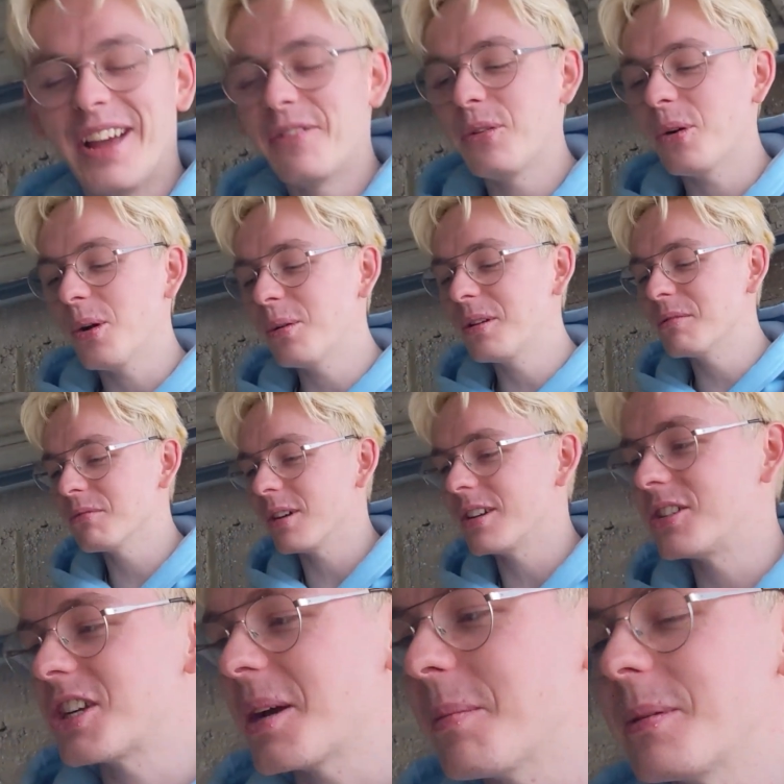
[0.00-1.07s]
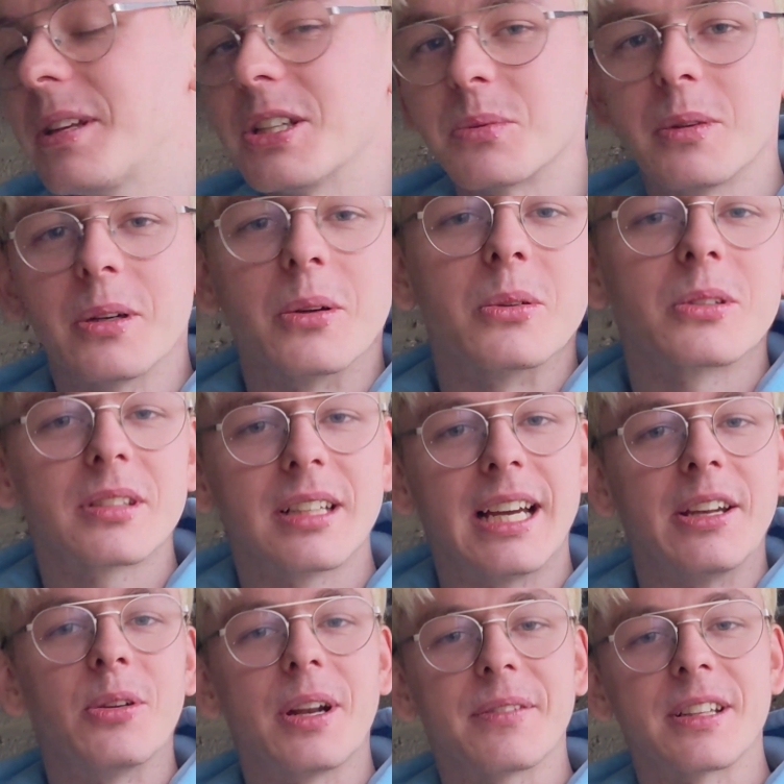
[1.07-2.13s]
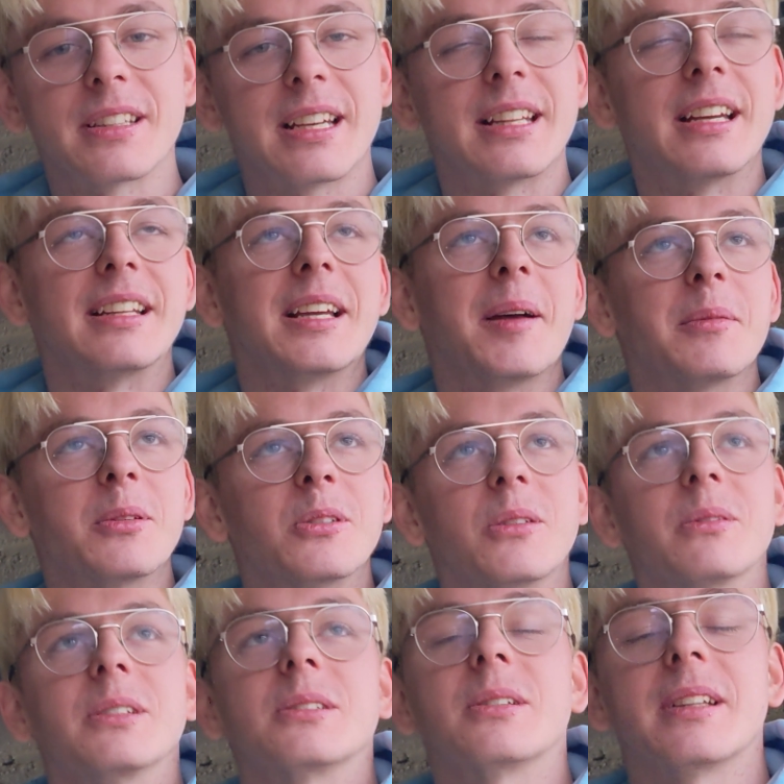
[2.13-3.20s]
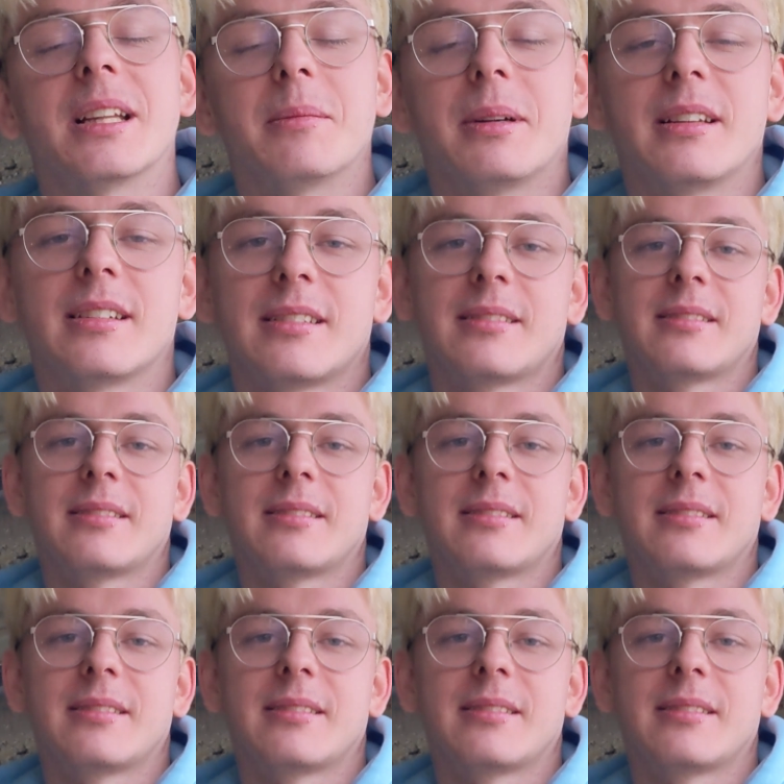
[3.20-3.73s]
If you only run Japanese wheels and you don't have to take the adapters off, it's not that bad.